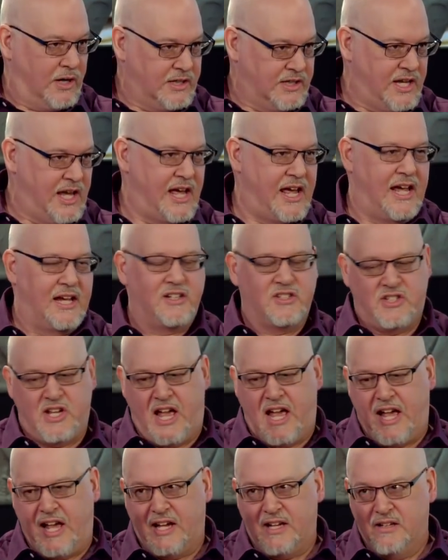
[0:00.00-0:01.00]
king
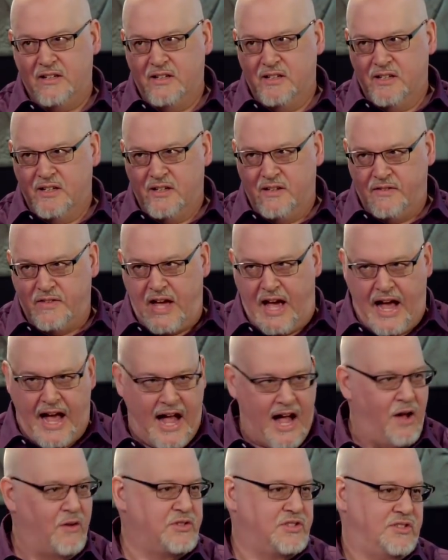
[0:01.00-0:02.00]
saying, The
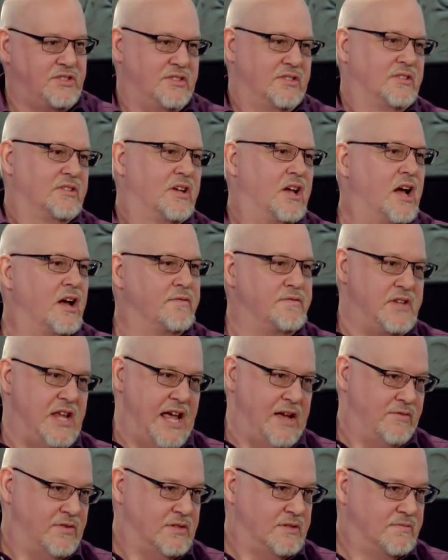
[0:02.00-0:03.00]
house of
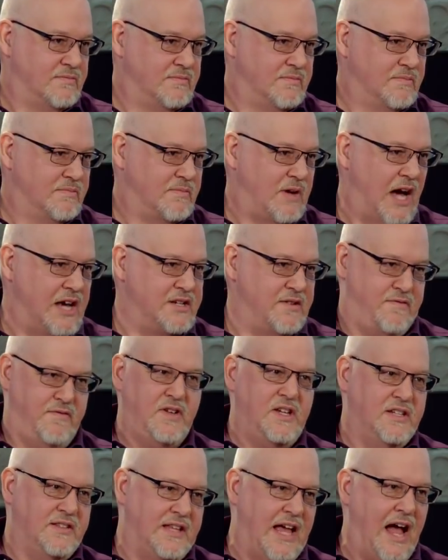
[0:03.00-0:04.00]
David. Yeah. I
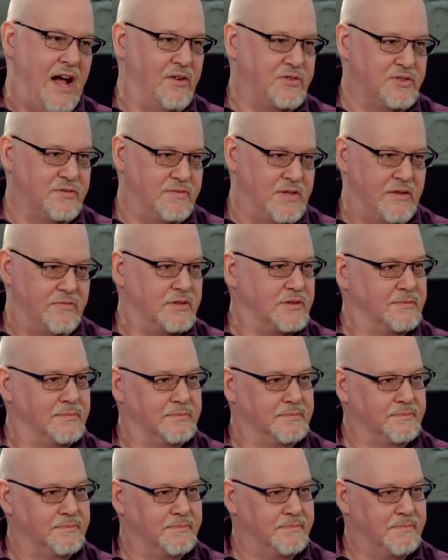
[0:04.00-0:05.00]
defeated the house of David.
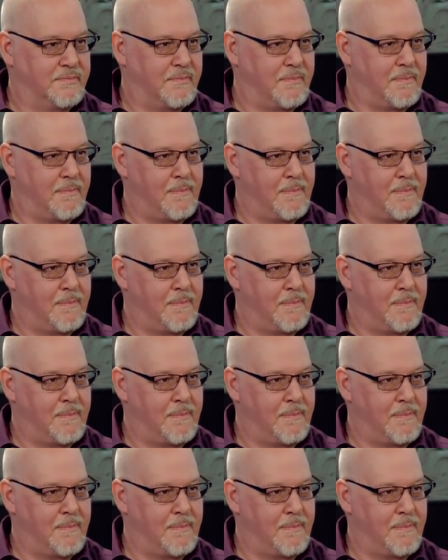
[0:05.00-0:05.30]
Yeah.